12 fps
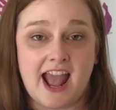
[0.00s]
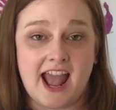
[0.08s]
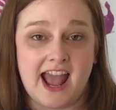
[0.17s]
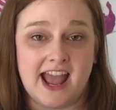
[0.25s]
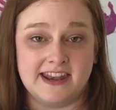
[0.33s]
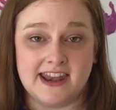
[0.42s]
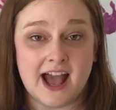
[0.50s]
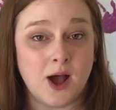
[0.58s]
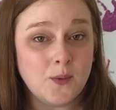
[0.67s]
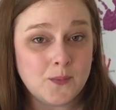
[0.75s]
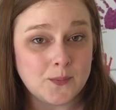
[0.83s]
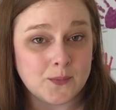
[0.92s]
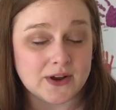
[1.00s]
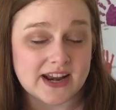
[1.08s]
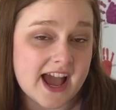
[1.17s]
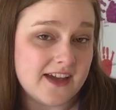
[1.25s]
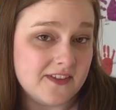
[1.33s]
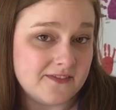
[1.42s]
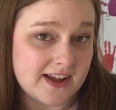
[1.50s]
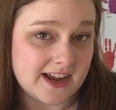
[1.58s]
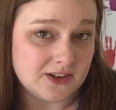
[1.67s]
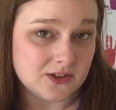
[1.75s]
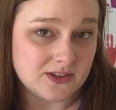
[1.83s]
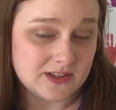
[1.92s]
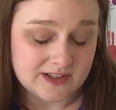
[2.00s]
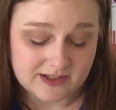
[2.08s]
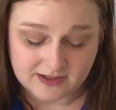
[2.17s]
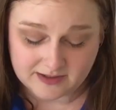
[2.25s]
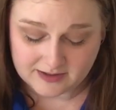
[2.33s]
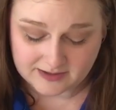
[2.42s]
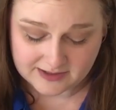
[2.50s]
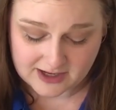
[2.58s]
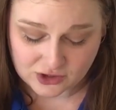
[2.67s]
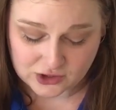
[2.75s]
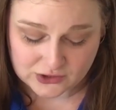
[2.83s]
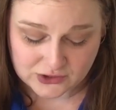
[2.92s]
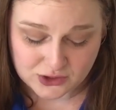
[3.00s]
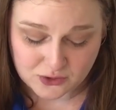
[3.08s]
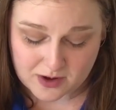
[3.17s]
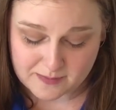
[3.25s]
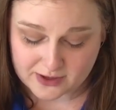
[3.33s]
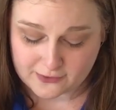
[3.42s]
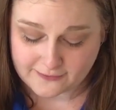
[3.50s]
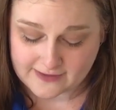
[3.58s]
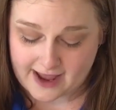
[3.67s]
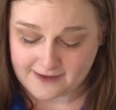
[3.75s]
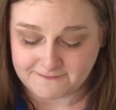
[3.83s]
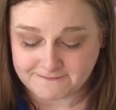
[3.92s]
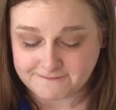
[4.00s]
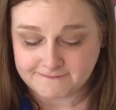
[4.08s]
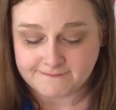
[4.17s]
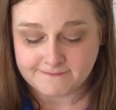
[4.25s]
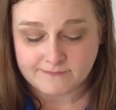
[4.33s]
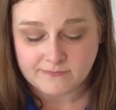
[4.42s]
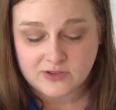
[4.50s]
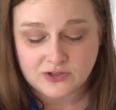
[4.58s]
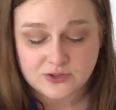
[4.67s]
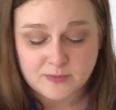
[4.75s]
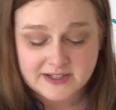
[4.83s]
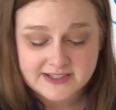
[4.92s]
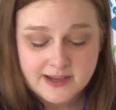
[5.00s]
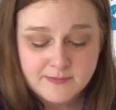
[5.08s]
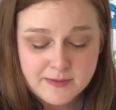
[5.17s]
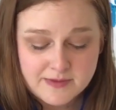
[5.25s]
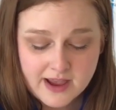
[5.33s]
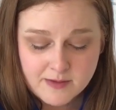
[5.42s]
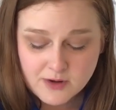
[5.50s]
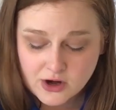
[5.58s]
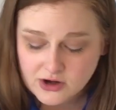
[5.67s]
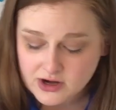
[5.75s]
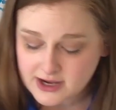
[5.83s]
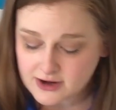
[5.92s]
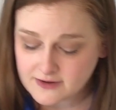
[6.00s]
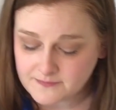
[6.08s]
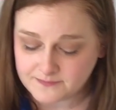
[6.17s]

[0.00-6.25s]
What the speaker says: And now we're gonna add the final touches to our butterfly. So I'm gonna take my black marker here